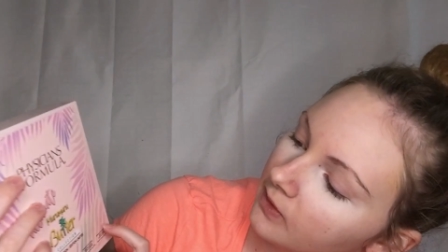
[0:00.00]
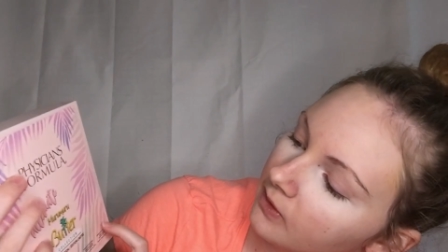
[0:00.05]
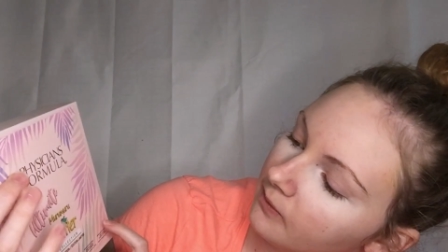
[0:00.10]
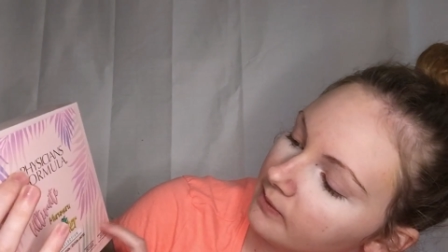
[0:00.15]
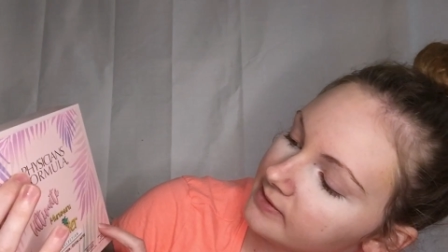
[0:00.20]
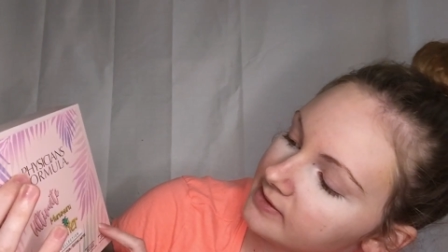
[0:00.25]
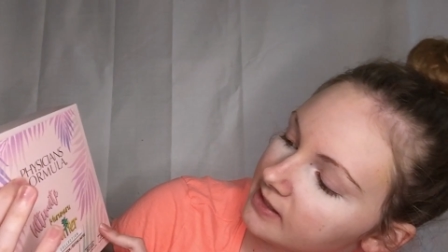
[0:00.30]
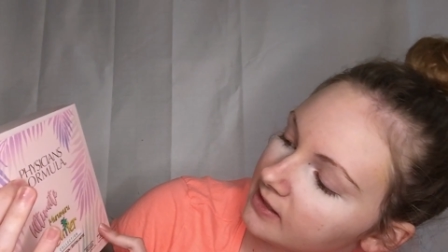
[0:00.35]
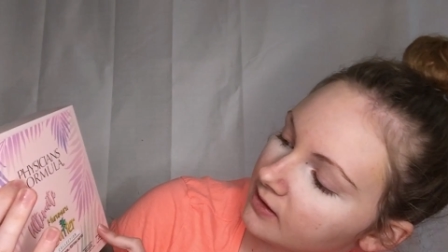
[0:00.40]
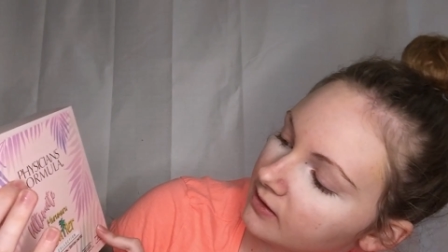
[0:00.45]

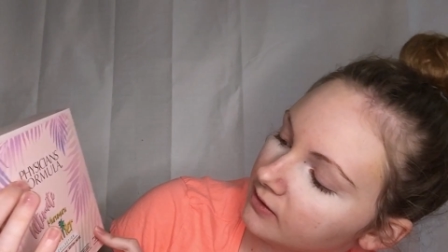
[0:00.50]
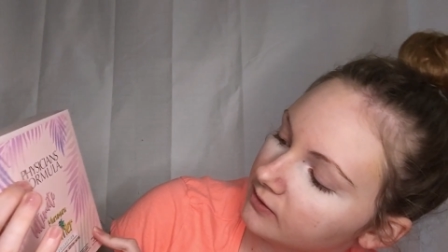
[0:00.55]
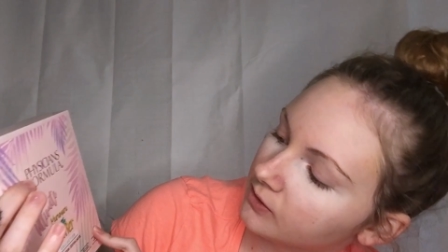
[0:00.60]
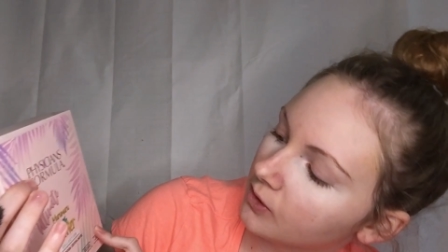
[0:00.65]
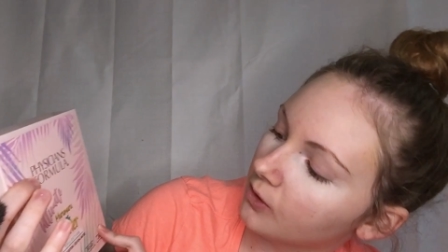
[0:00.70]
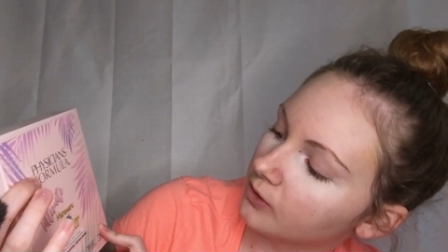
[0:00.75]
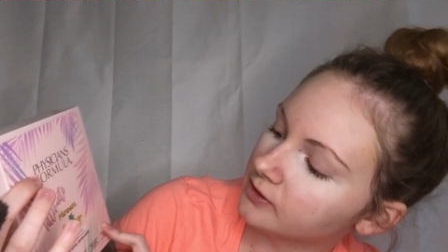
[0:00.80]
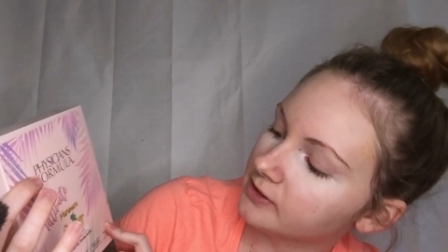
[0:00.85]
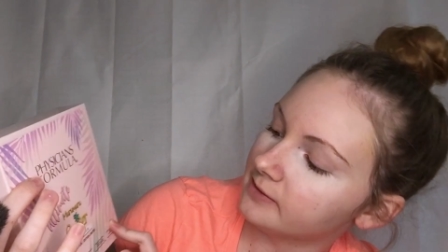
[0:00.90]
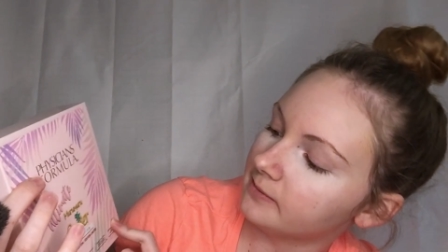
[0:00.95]
what's it called?
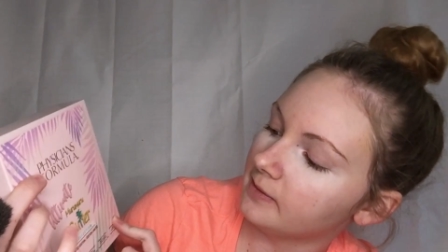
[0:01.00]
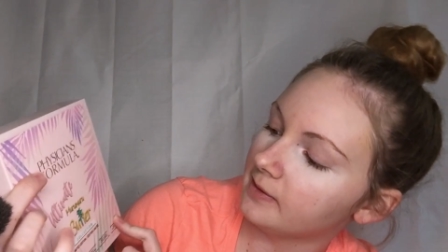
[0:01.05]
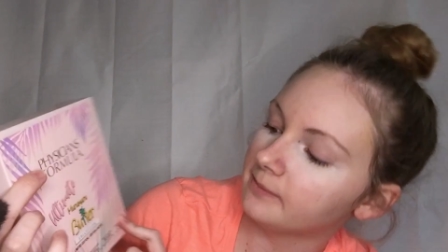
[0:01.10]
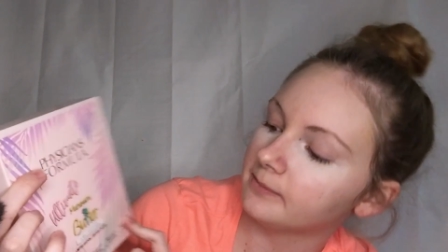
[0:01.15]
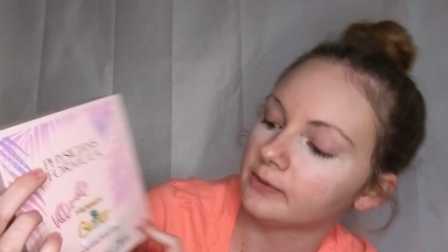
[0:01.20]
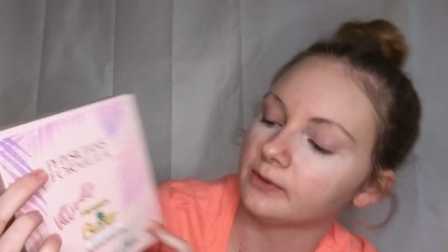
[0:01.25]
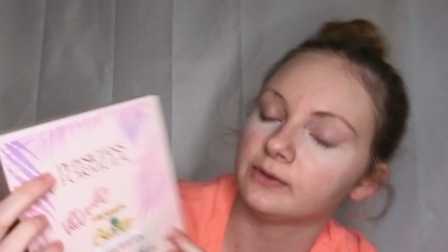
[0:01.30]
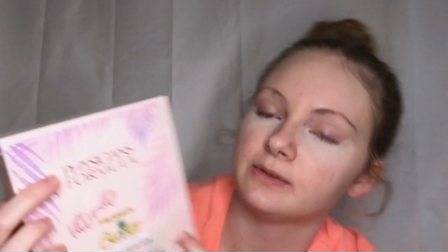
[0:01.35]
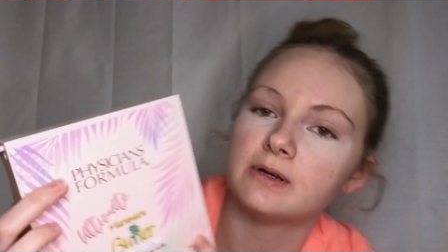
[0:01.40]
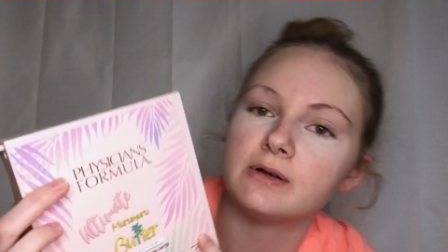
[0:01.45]
Ultimate
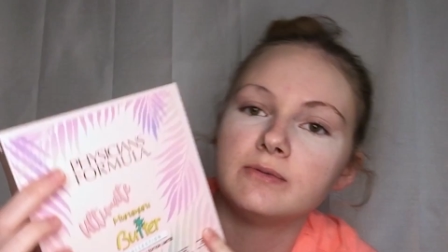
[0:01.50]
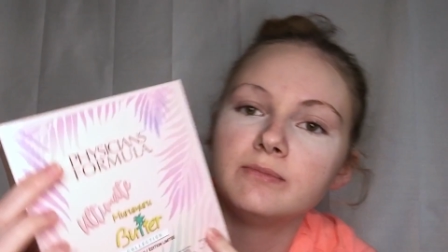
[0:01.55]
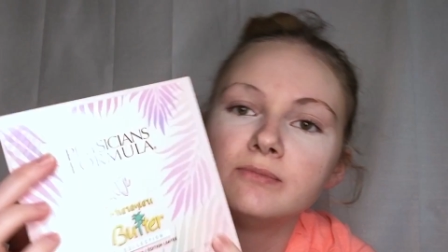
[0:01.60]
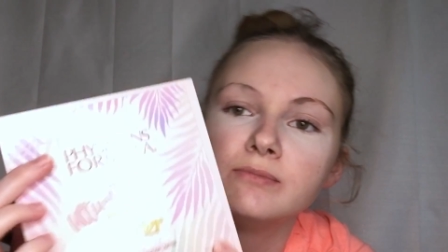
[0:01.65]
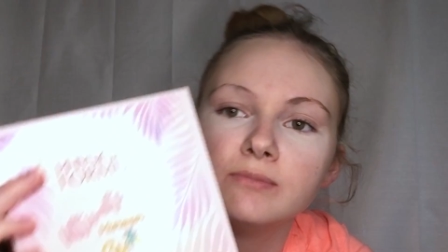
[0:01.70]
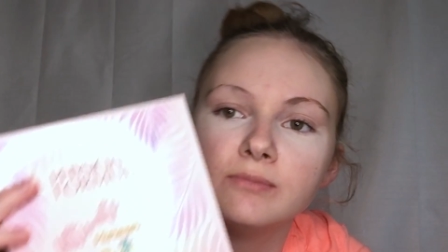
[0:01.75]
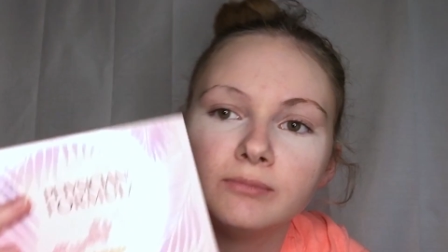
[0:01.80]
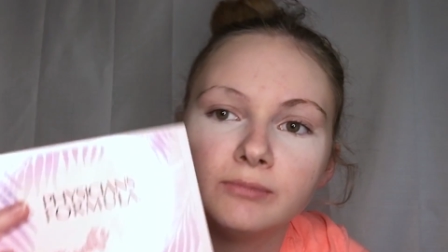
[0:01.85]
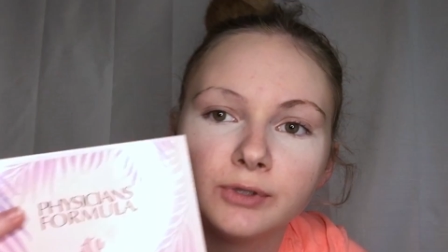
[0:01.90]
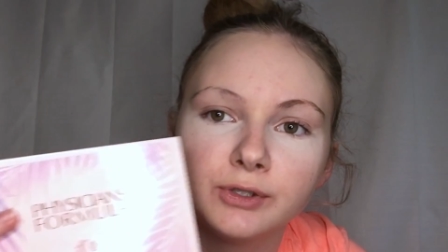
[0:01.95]

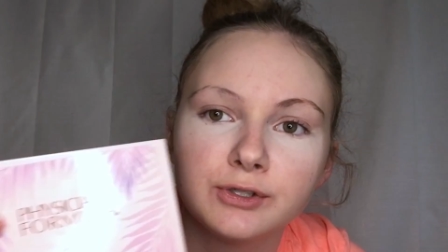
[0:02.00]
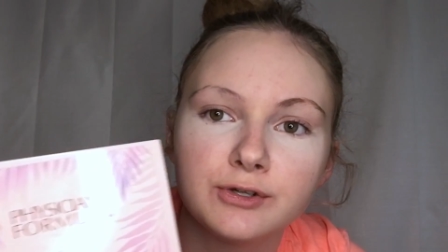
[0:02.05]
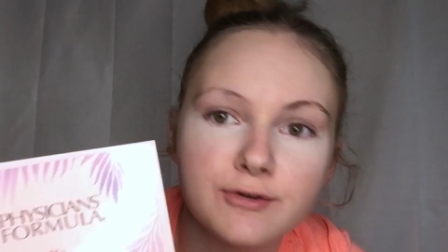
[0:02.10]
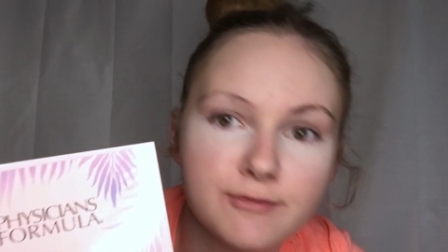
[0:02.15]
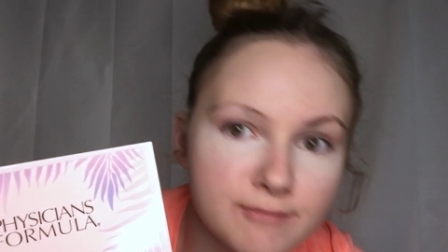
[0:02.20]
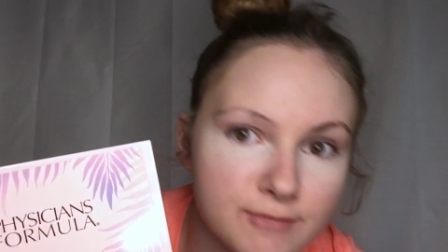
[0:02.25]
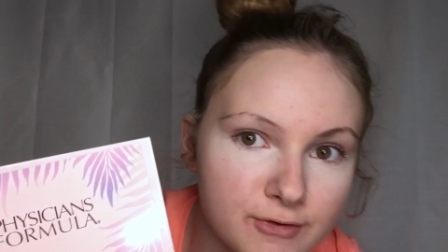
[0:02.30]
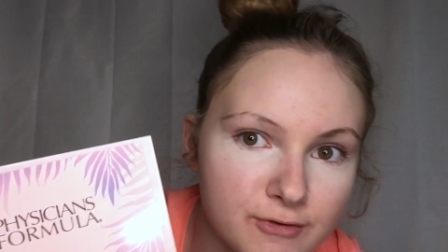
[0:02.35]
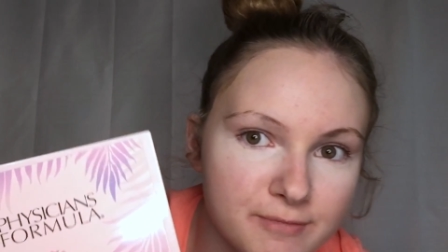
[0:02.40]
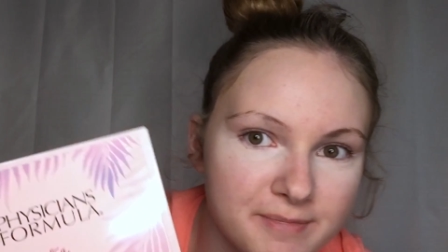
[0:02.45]

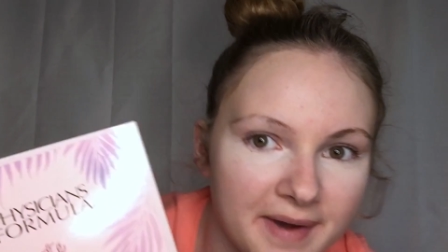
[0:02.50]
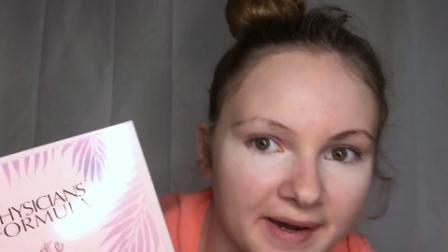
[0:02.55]
Marumu